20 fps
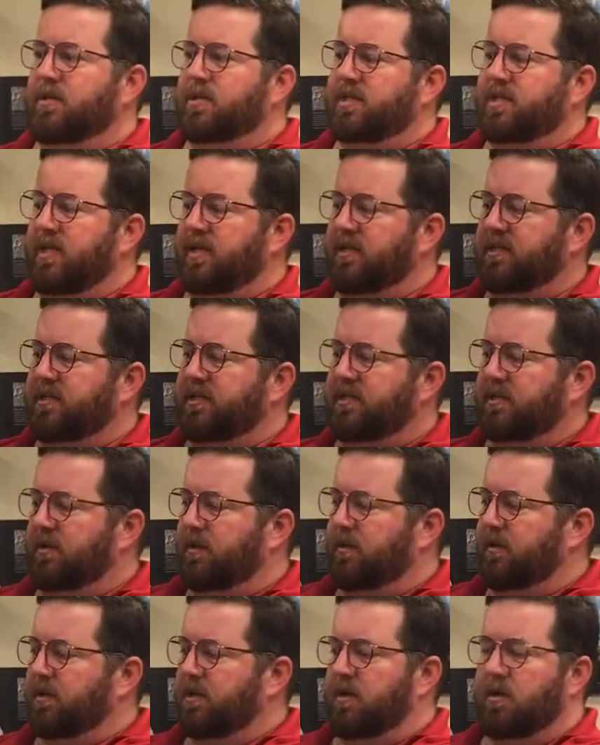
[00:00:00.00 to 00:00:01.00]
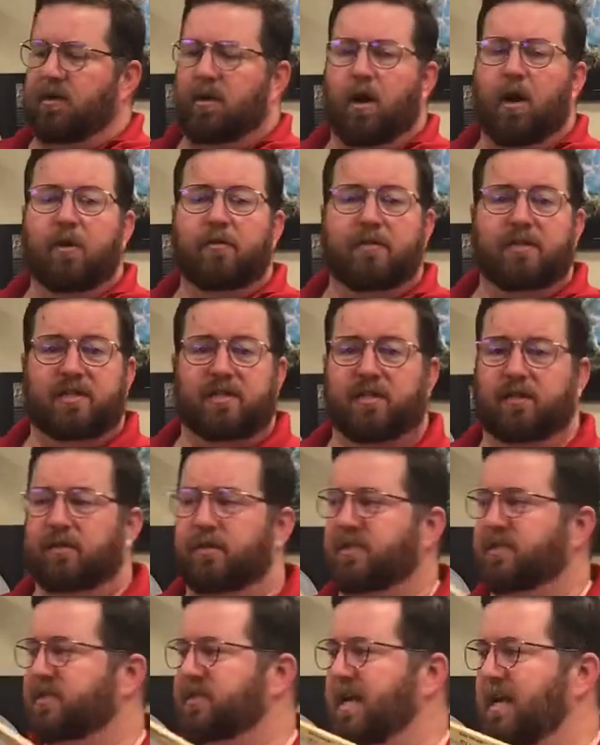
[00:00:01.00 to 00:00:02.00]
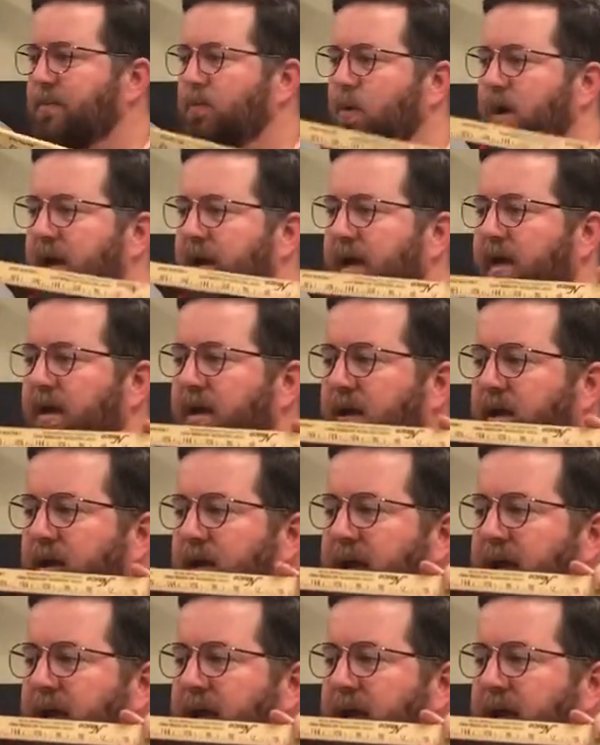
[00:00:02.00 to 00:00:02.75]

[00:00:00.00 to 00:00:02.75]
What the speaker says: Earth is tilted the same way,